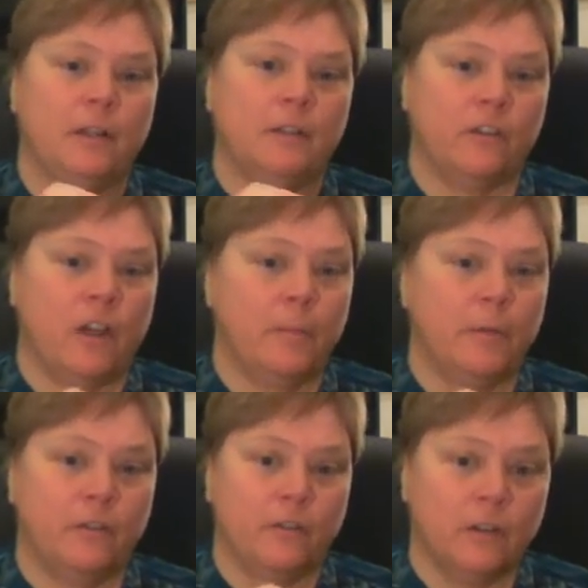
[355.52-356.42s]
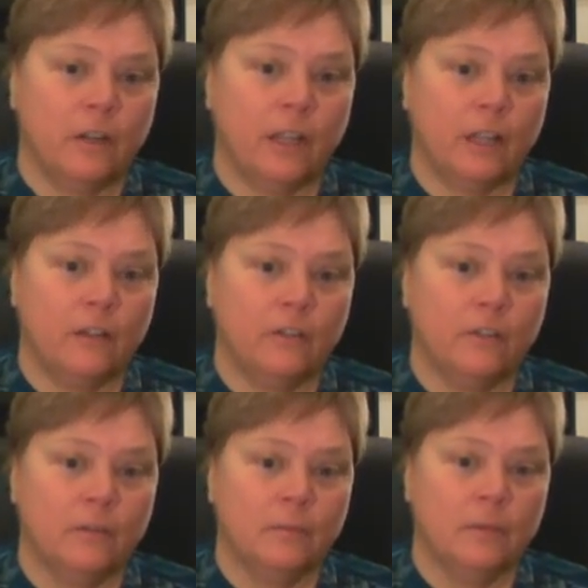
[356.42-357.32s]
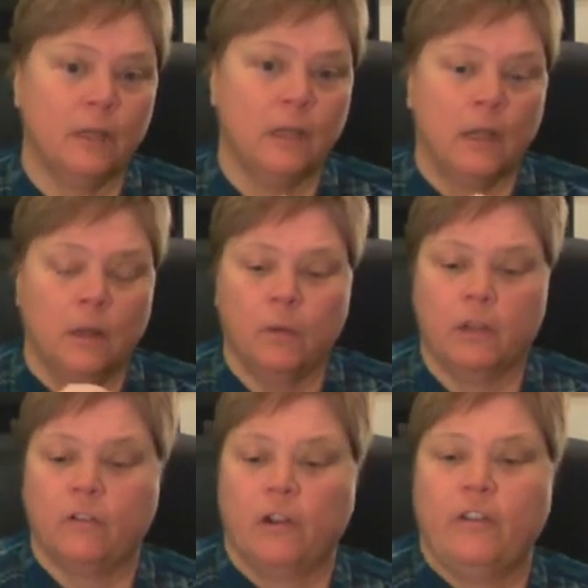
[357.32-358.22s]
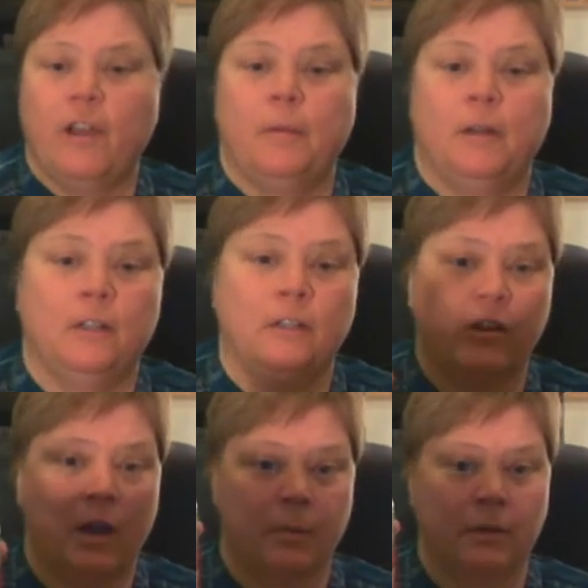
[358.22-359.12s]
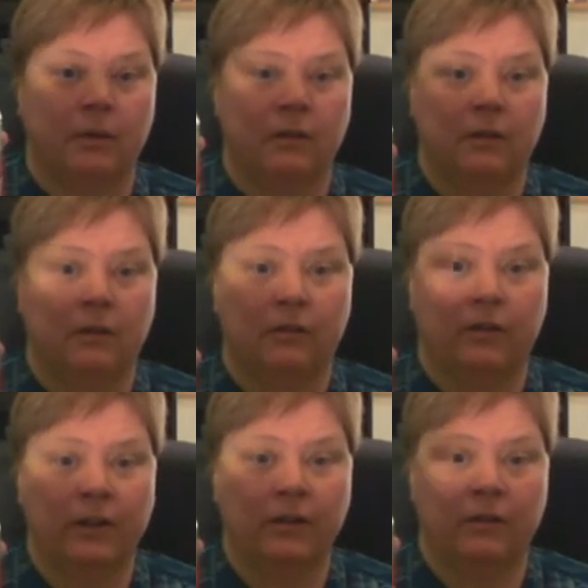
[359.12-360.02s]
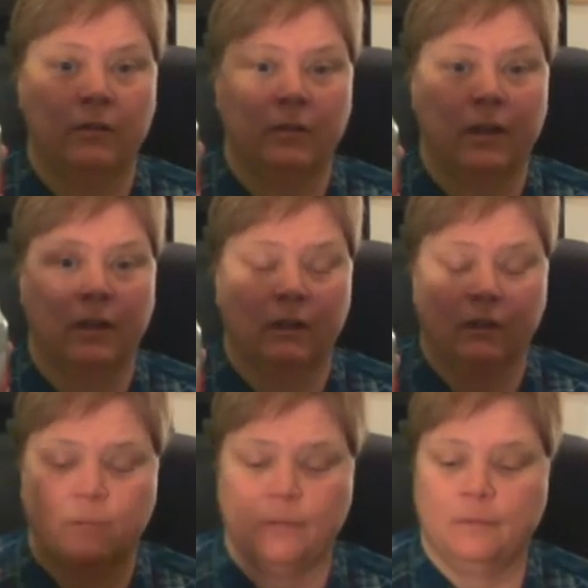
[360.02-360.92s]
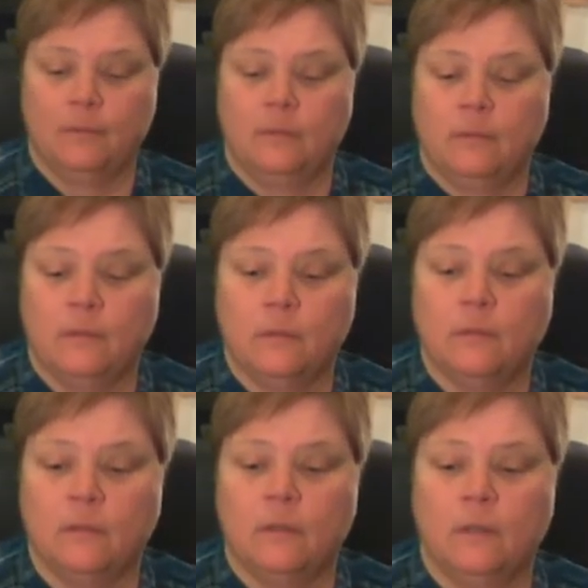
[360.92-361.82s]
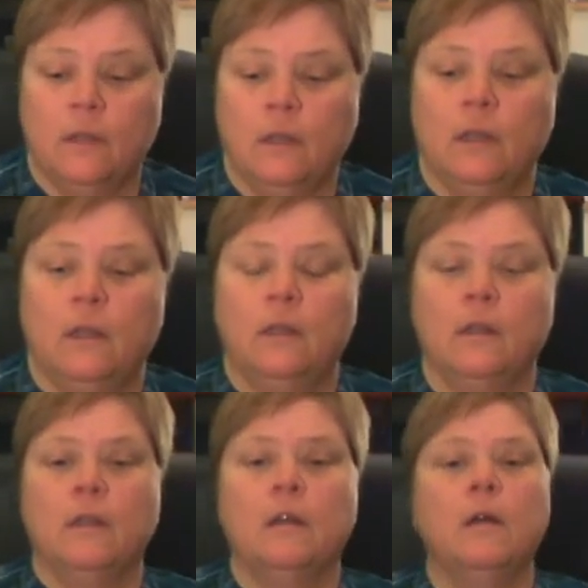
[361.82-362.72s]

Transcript: We could try tapping on the top on certain cans. We could try tapping on the top on diet soda cans.